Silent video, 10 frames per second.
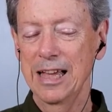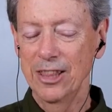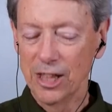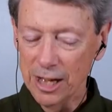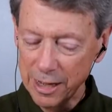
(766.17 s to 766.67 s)

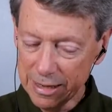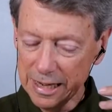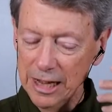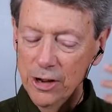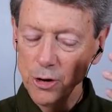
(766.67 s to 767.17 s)
The
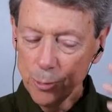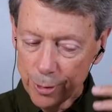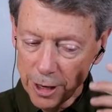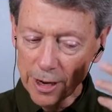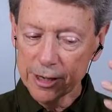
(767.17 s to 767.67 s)
inner
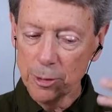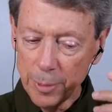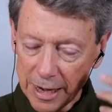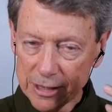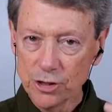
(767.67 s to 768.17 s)

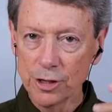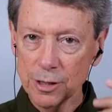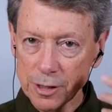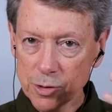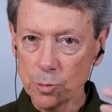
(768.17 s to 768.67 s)

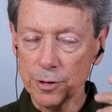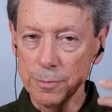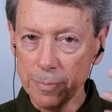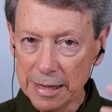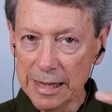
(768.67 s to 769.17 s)
preoccupations
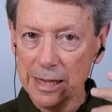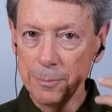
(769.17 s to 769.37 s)
with me,